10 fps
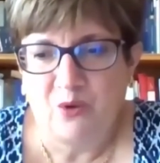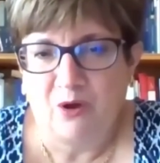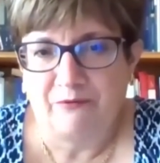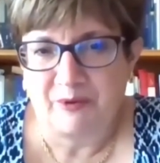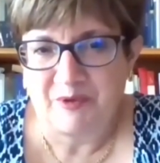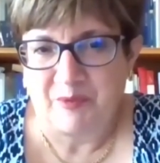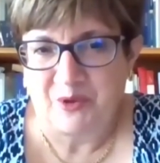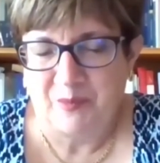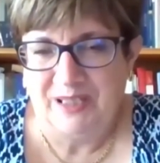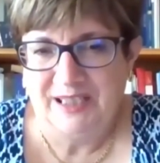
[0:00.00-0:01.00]
of
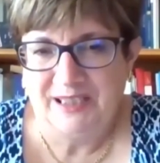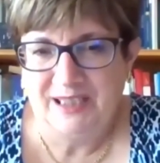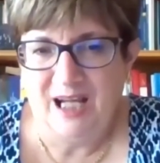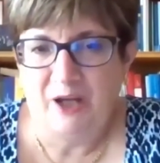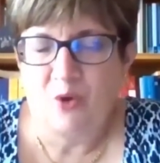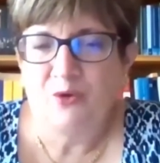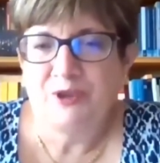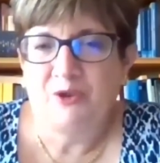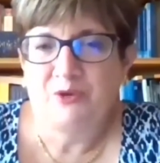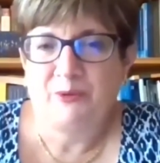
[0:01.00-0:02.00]
responsibility, and on
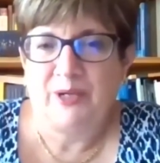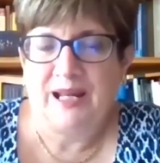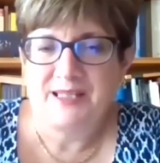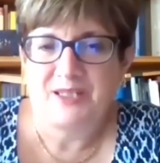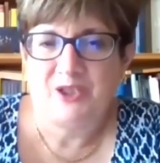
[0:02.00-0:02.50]
the other hand,